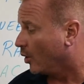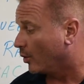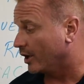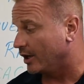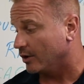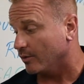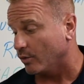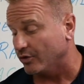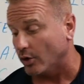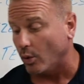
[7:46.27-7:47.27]
where
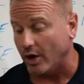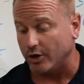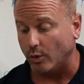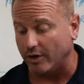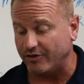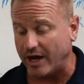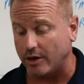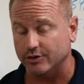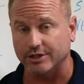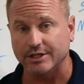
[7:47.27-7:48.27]
with the 1 to
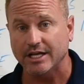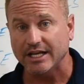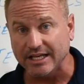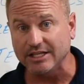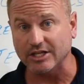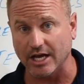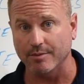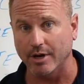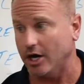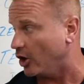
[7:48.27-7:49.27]
1,000, each
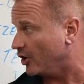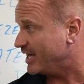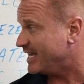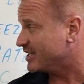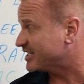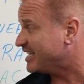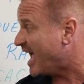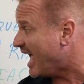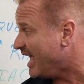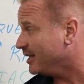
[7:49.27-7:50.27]
ml is
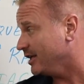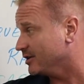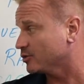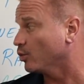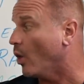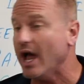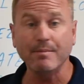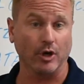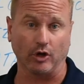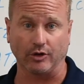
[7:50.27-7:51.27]
1
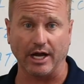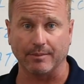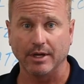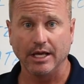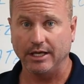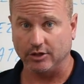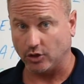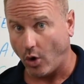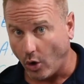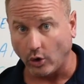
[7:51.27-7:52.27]
milligram, is the
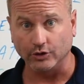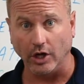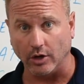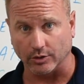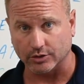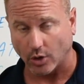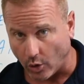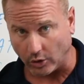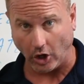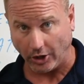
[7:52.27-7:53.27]
whole dose, the
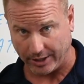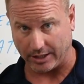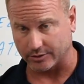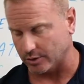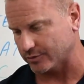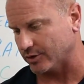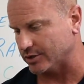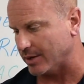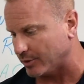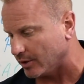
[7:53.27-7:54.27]
whole cardiac dose, for
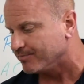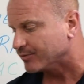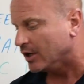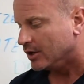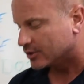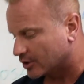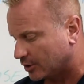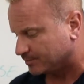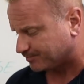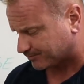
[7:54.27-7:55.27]
example.
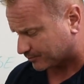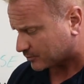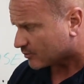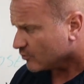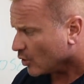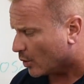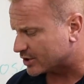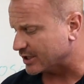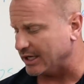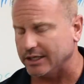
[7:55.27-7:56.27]
So once
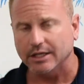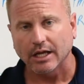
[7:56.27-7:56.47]
again,